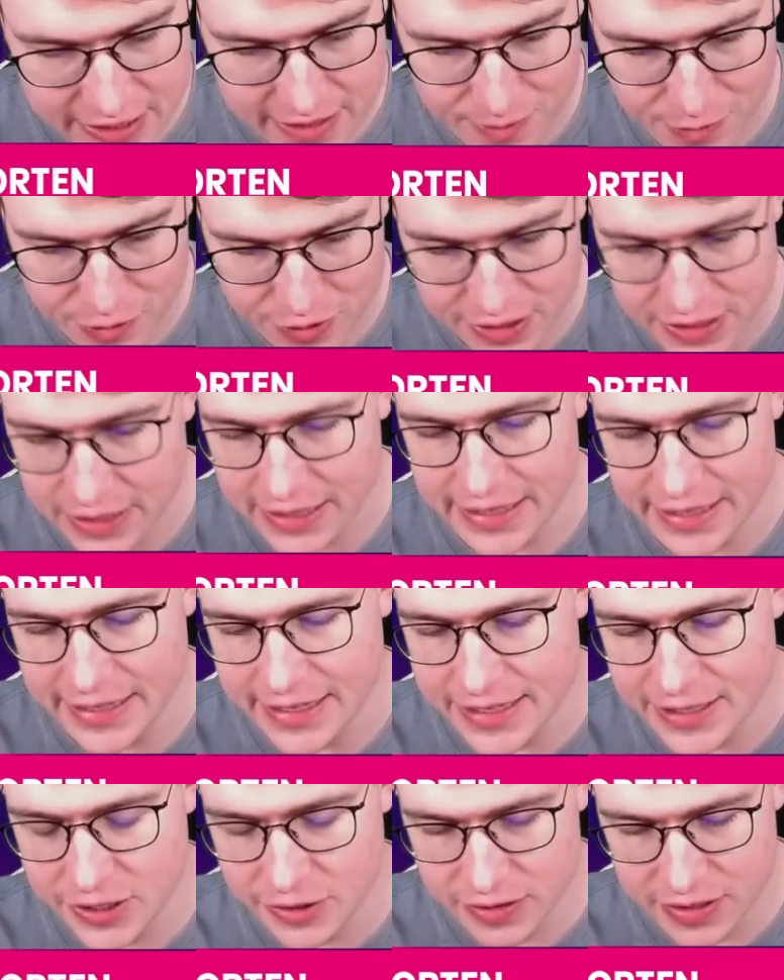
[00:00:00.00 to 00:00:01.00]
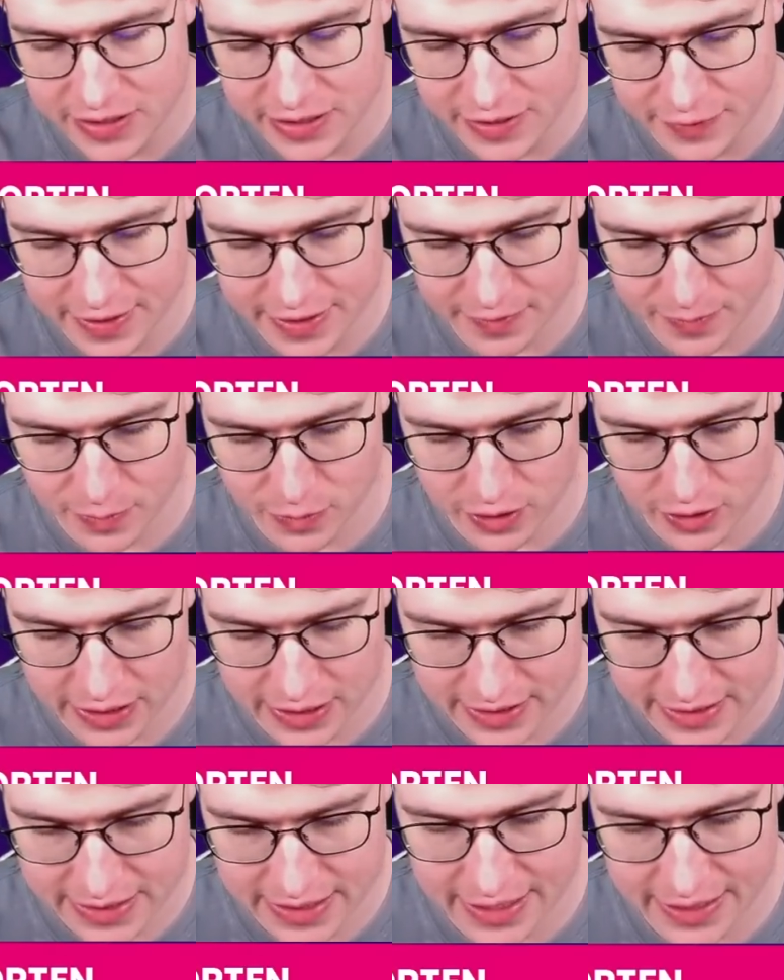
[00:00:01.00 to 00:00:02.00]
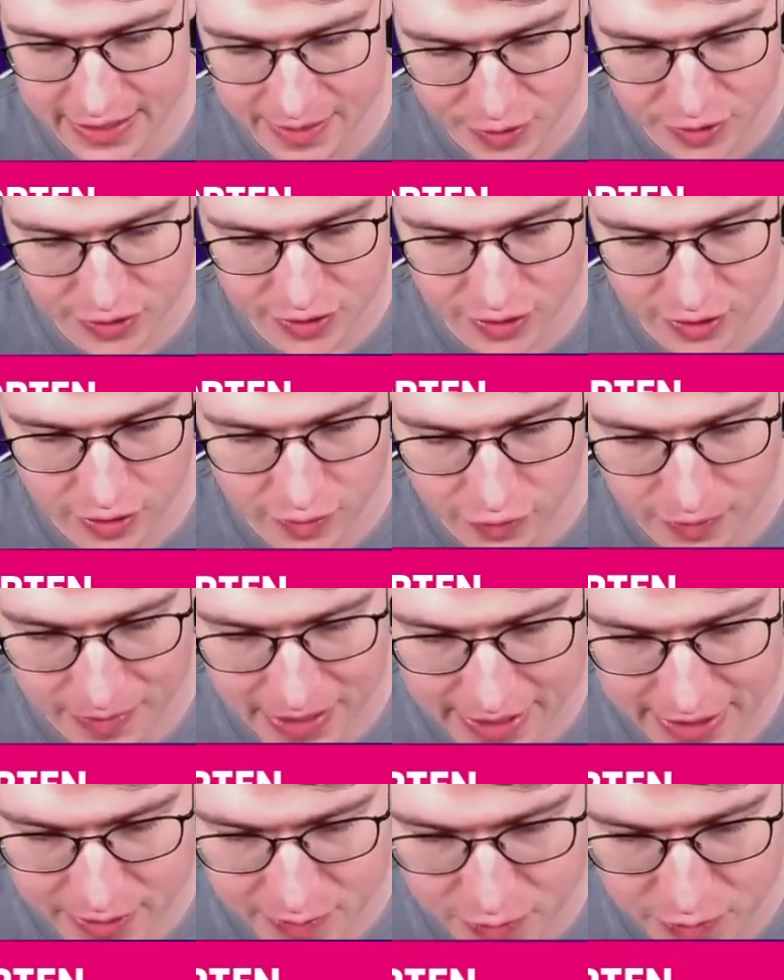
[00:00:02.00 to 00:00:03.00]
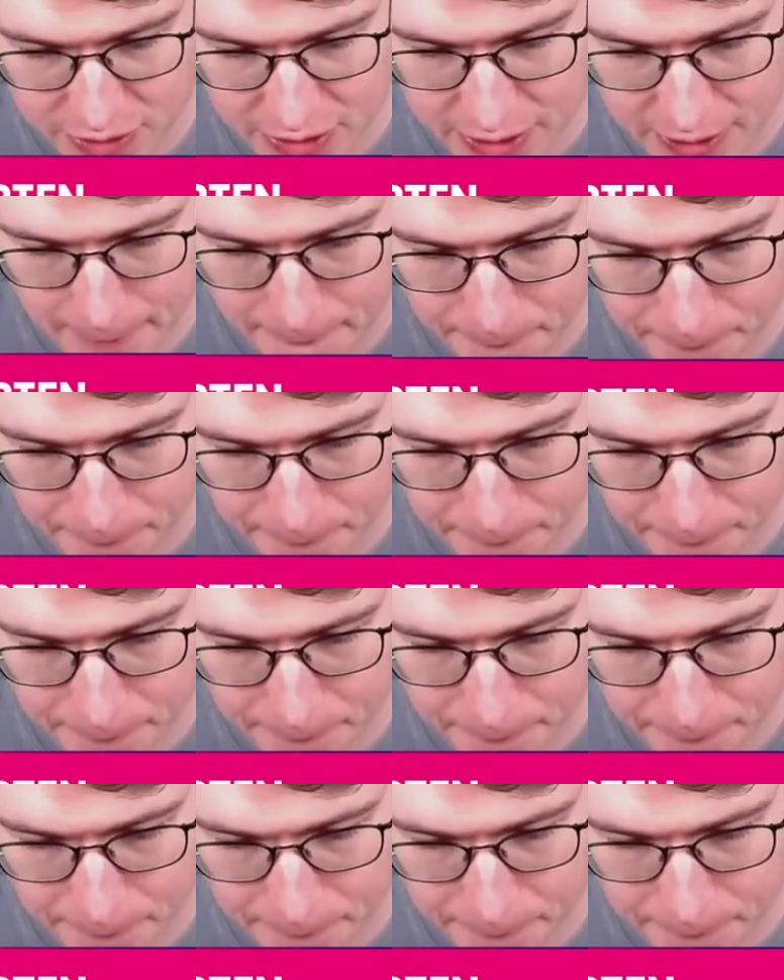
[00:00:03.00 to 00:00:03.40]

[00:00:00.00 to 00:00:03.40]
Most likely he needs to use a defensive mortar. Exactly. I'm just going to go for my Ice Spirit here.